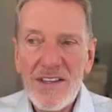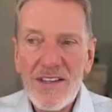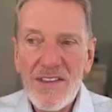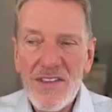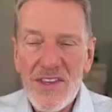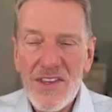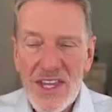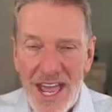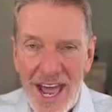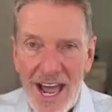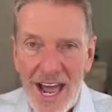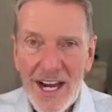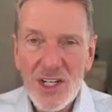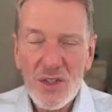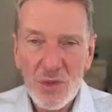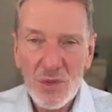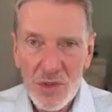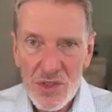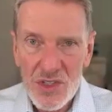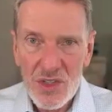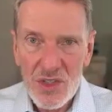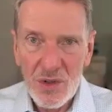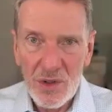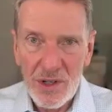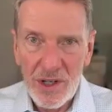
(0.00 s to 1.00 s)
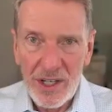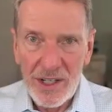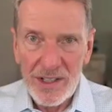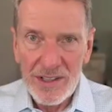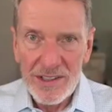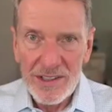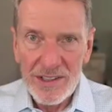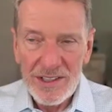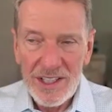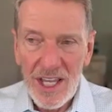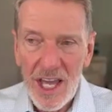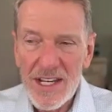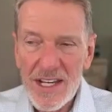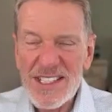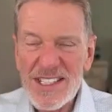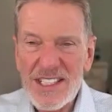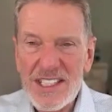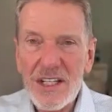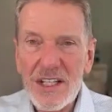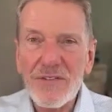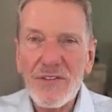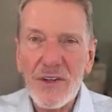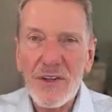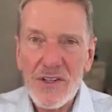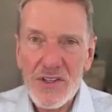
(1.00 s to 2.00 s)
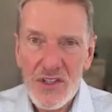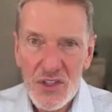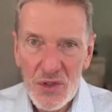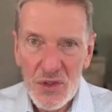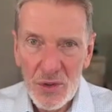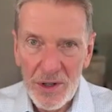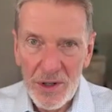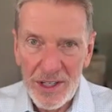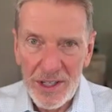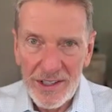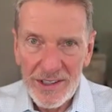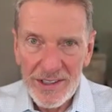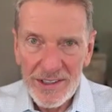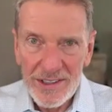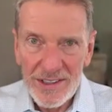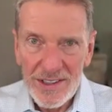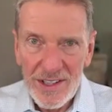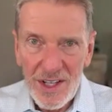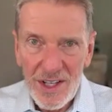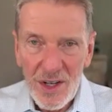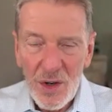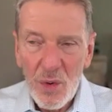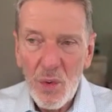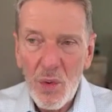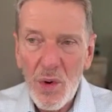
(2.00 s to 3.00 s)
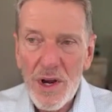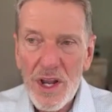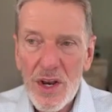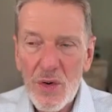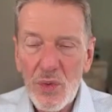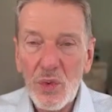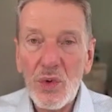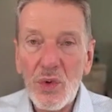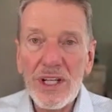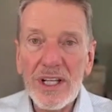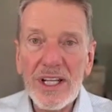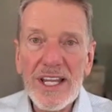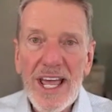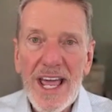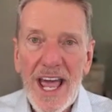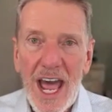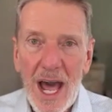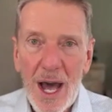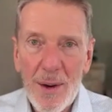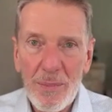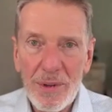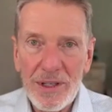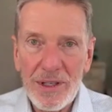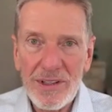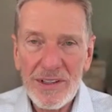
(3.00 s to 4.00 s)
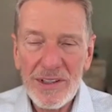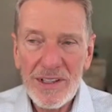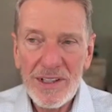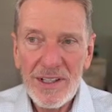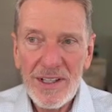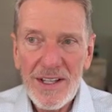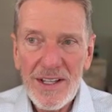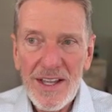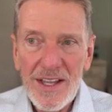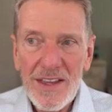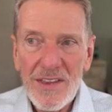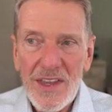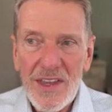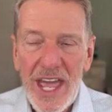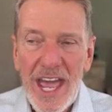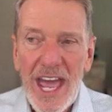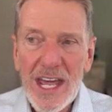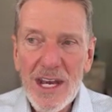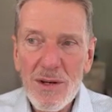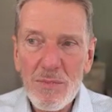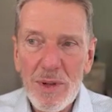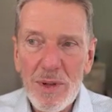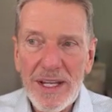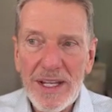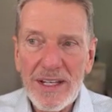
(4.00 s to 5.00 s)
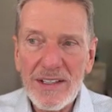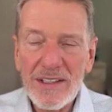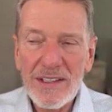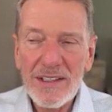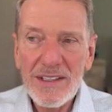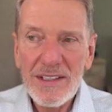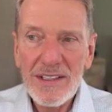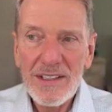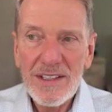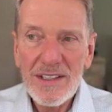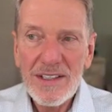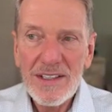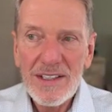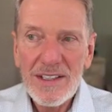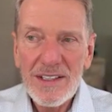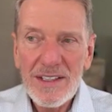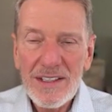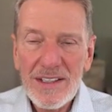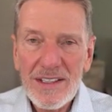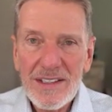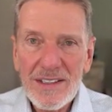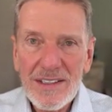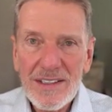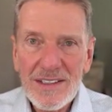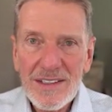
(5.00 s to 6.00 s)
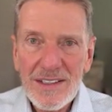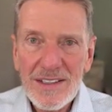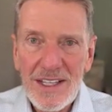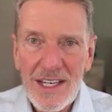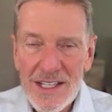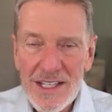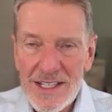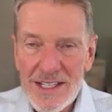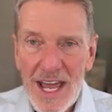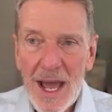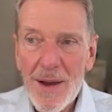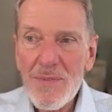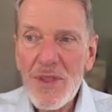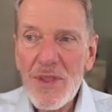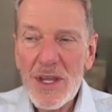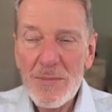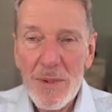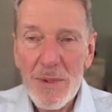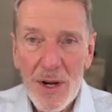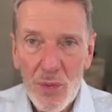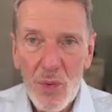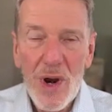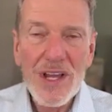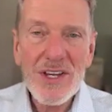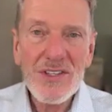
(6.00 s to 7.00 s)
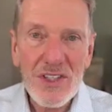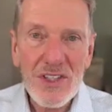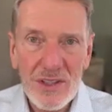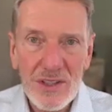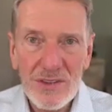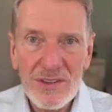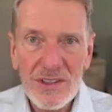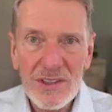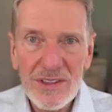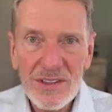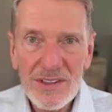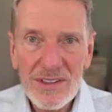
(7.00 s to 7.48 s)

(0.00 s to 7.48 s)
the actual story, a different story, what had really happened. They hadn't been kidnapped. They'd been rescued.